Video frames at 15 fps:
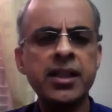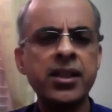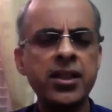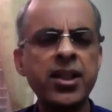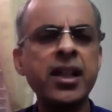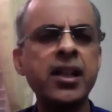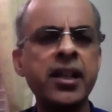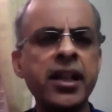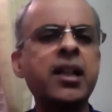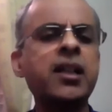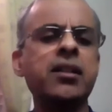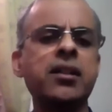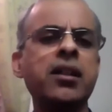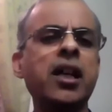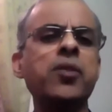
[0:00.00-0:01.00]
a sitting duck,
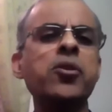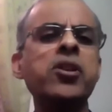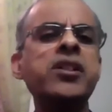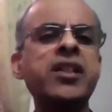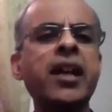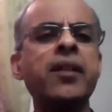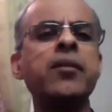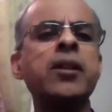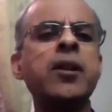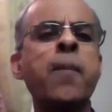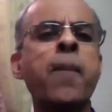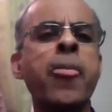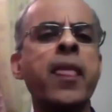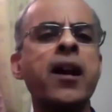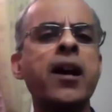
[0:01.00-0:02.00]
I would say.
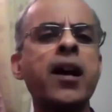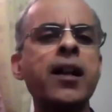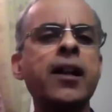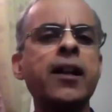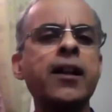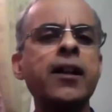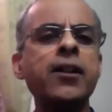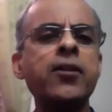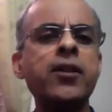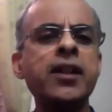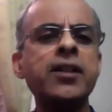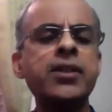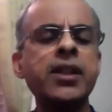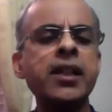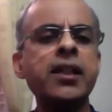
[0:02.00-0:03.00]
And you
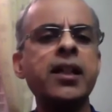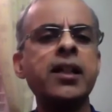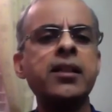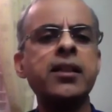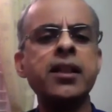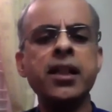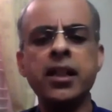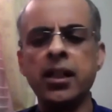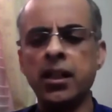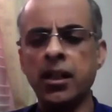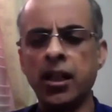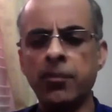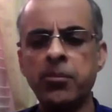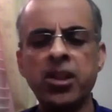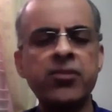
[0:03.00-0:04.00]
can see that the
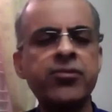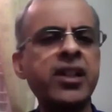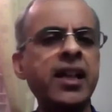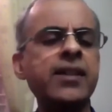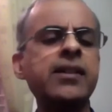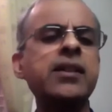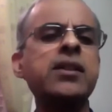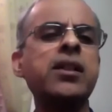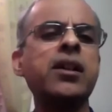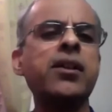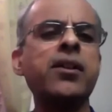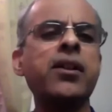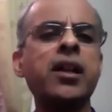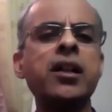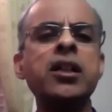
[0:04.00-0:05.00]
number of cases
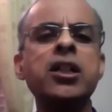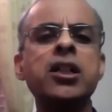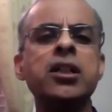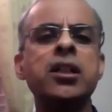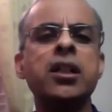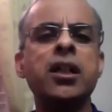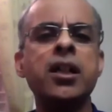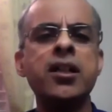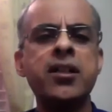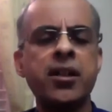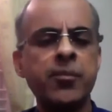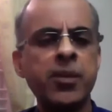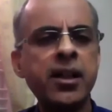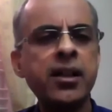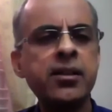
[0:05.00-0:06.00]
are
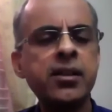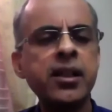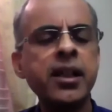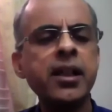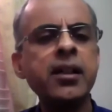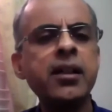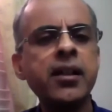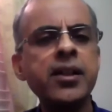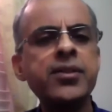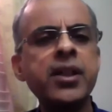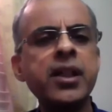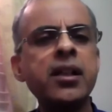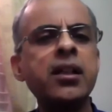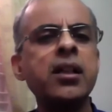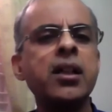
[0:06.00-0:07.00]
tremendously
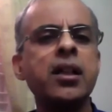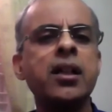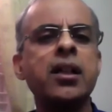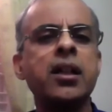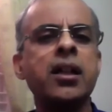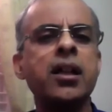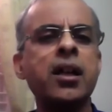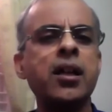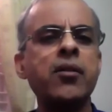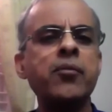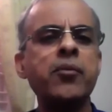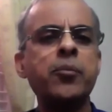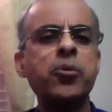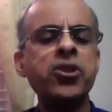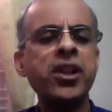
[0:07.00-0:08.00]
increasing,
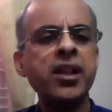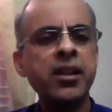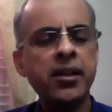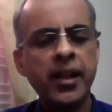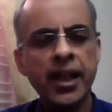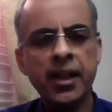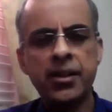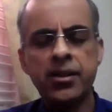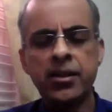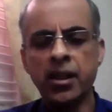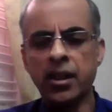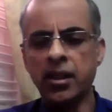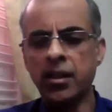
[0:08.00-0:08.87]
putting great